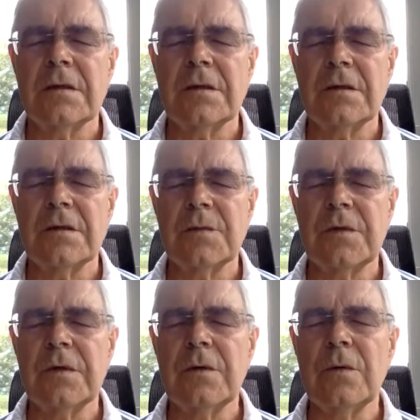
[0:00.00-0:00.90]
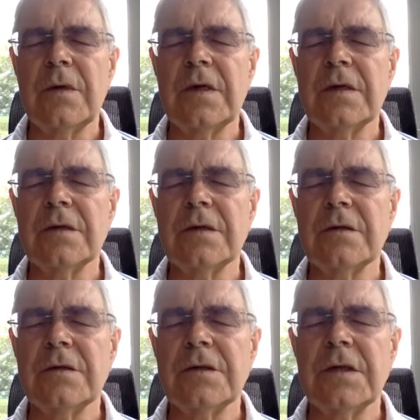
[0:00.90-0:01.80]
just bring your awareness,
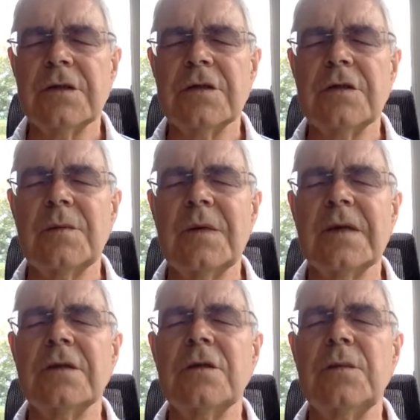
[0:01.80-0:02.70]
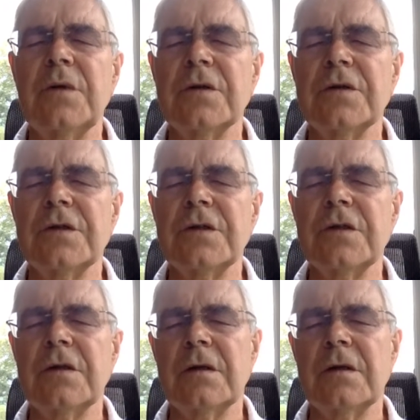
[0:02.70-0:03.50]
your attention back to your posture,